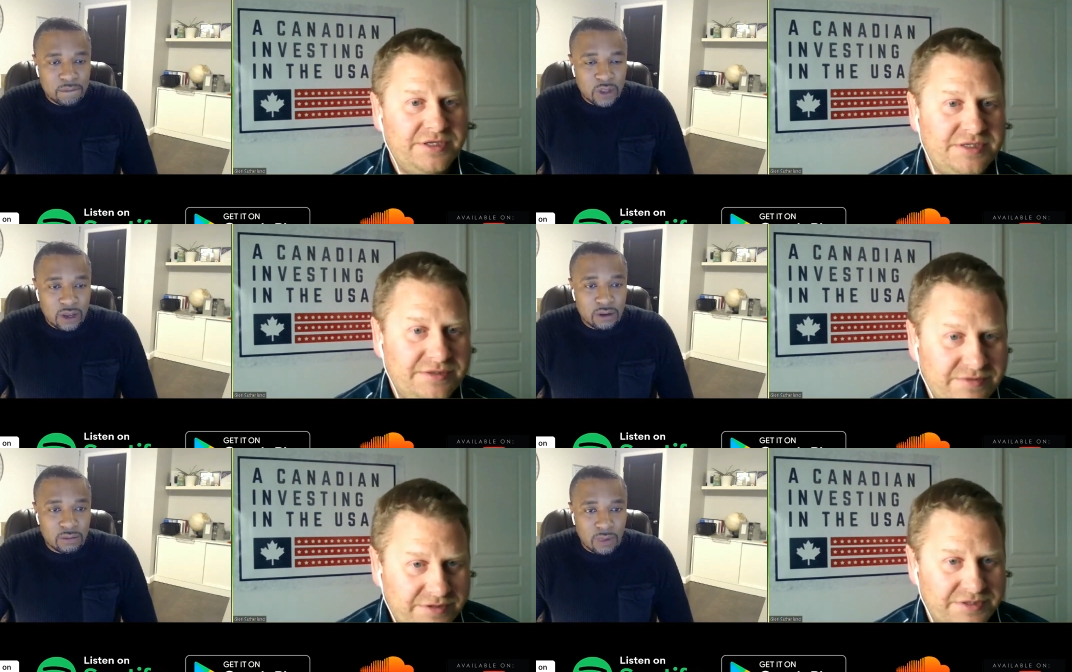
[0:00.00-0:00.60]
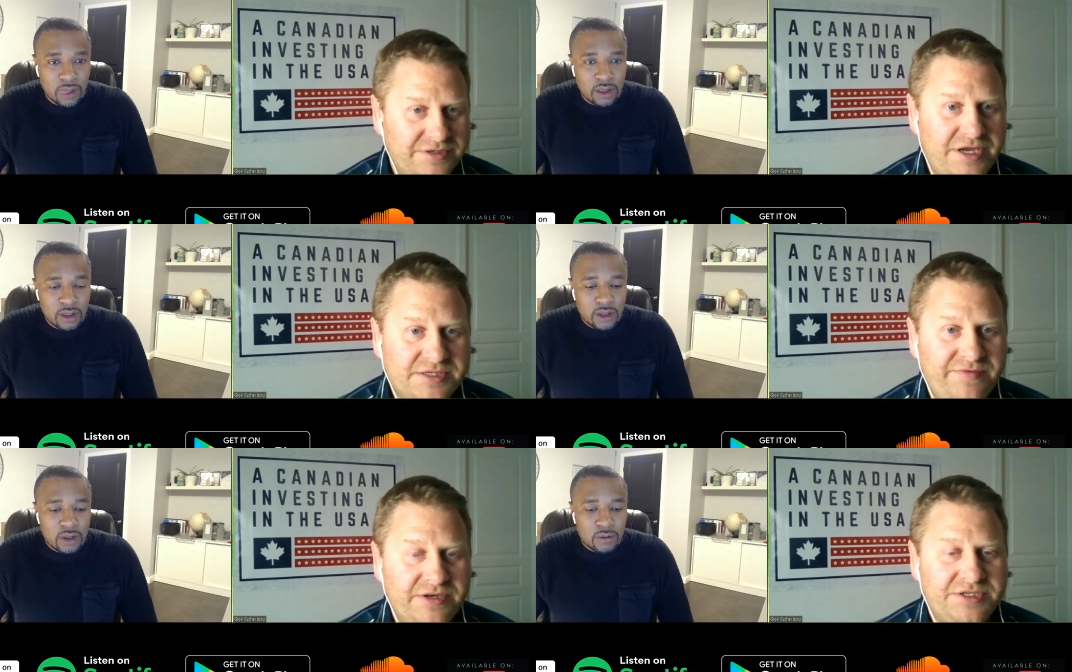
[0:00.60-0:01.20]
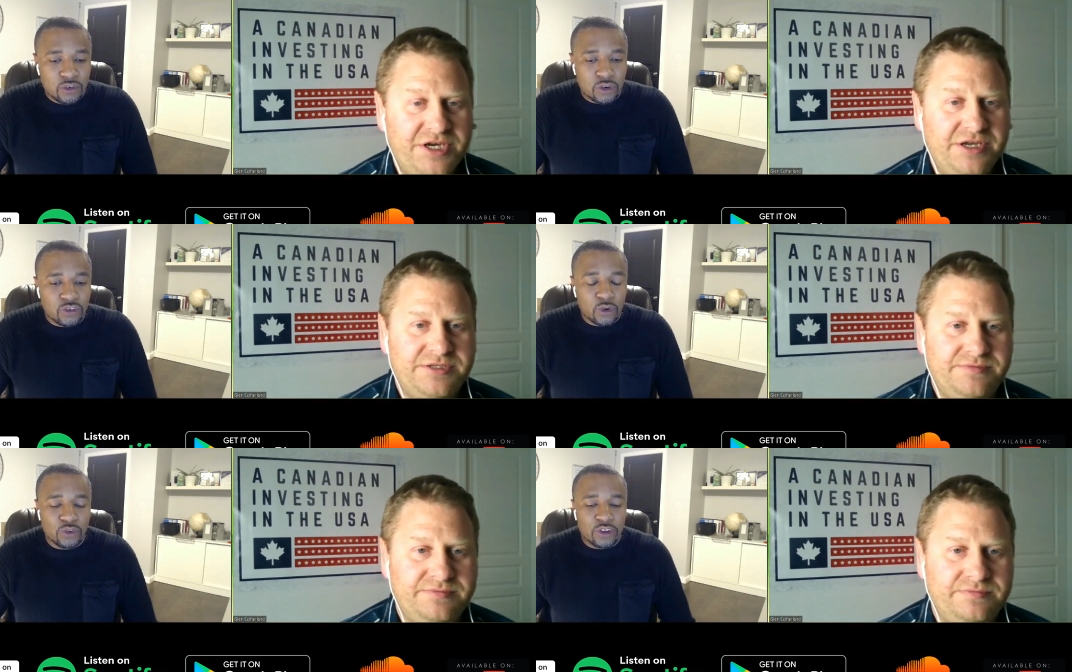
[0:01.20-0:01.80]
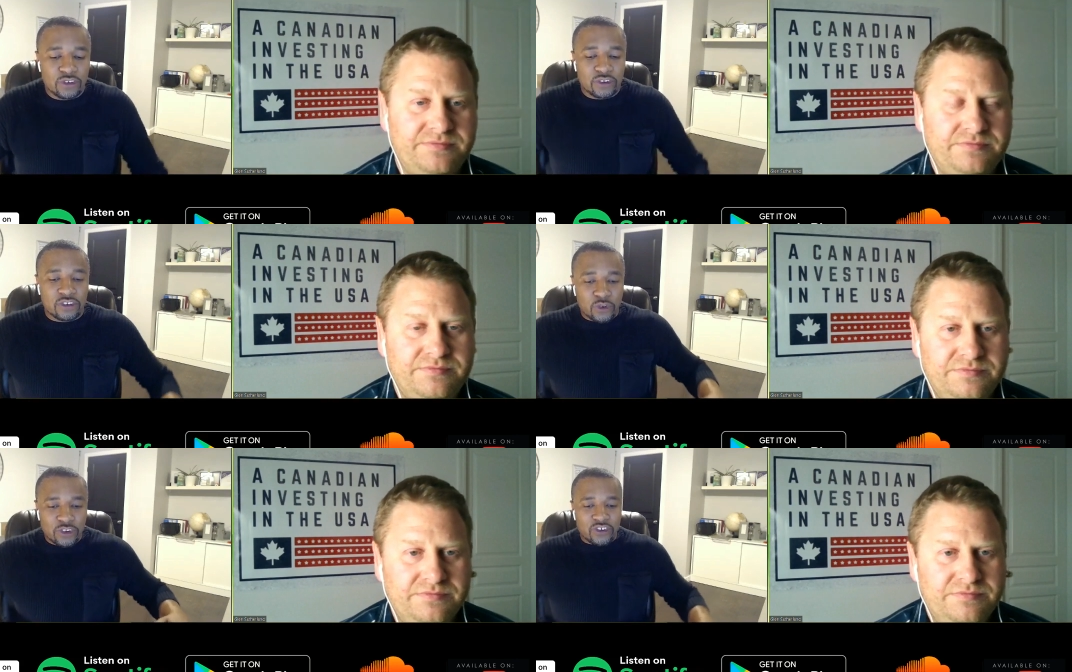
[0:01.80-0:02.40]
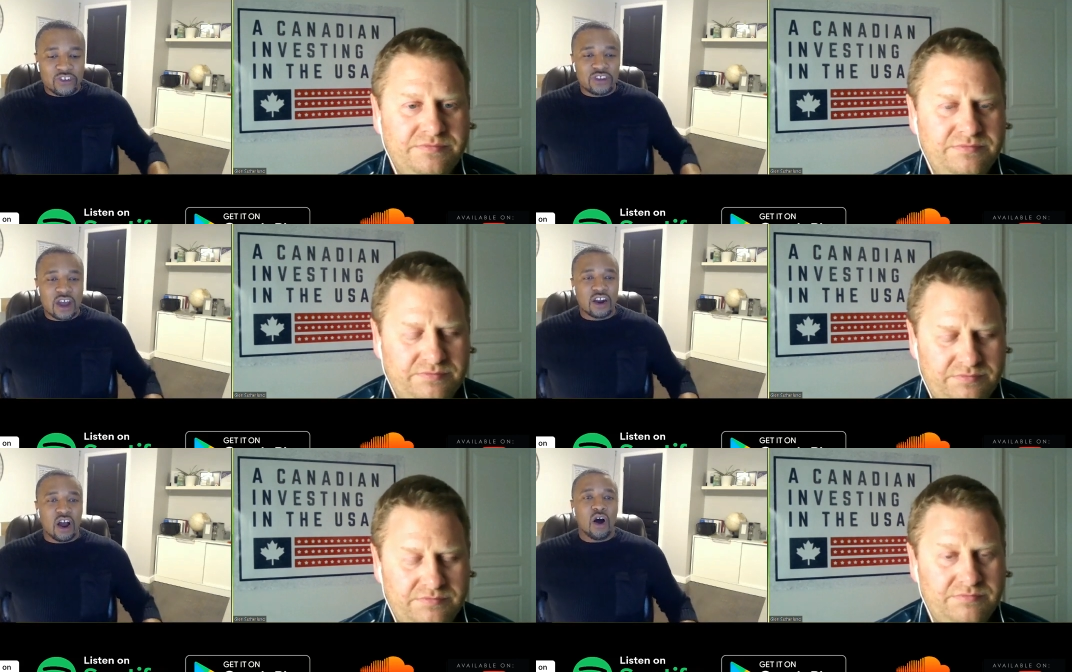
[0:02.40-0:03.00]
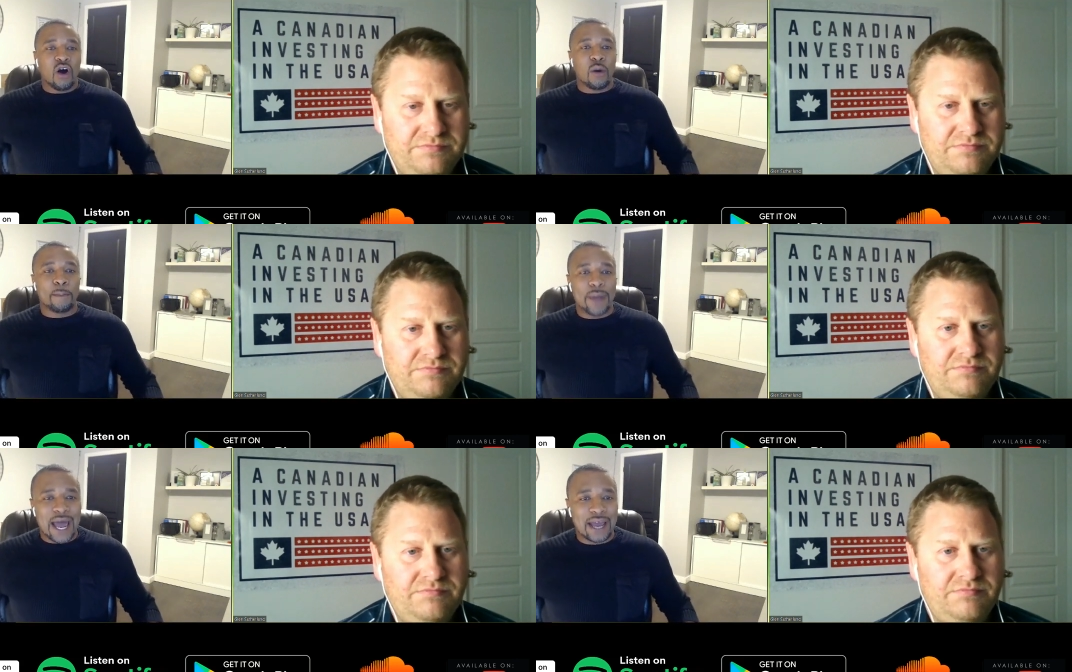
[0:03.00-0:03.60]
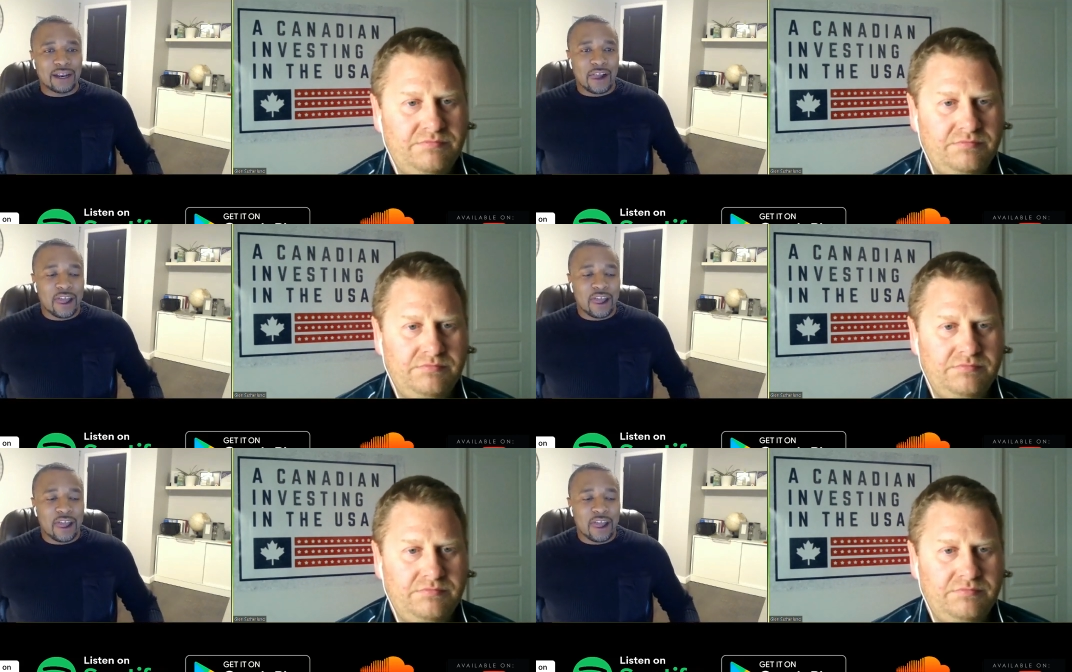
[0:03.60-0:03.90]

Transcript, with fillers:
Speaker 1: Yeah. Yeah. Yeah, it's giving it a chance. So this, so this is not all bad.